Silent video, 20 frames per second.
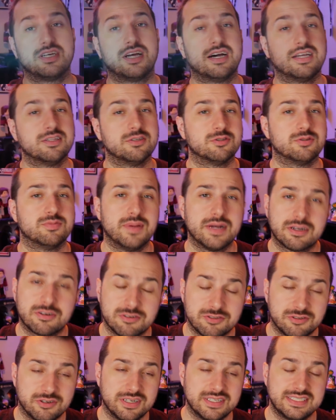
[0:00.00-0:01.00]
on those
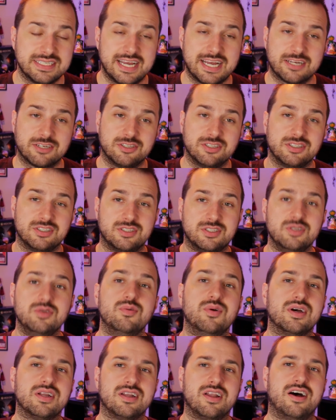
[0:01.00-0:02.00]
microtransactions, you
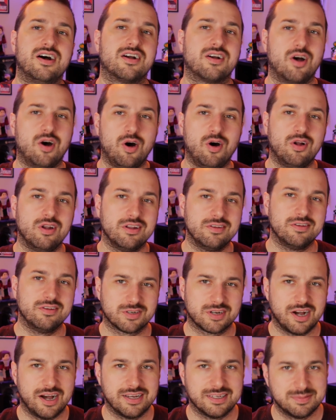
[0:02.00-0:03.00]
unlock all of your
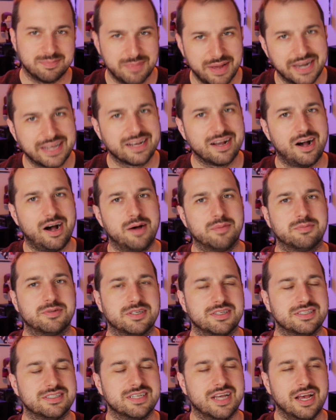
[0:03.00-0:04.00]
cosmetic
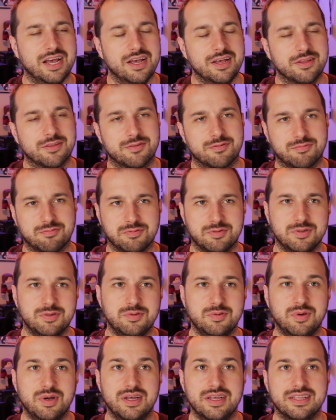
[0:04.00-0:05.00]
options
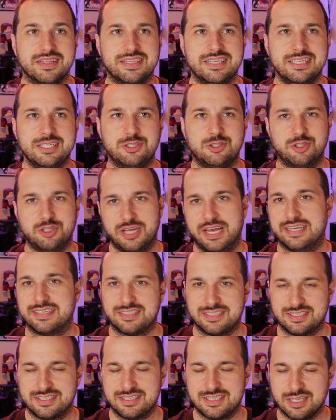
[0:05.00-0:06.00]
through the
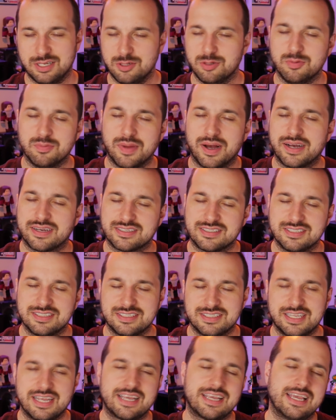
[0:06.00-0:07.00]
chests, the loot
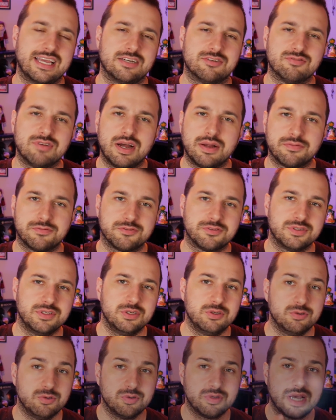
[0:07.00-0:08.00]
boxes that get dropped for
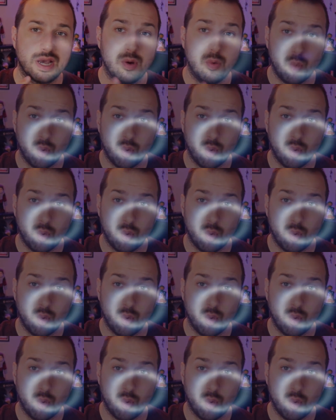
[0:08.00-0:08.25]
you. You get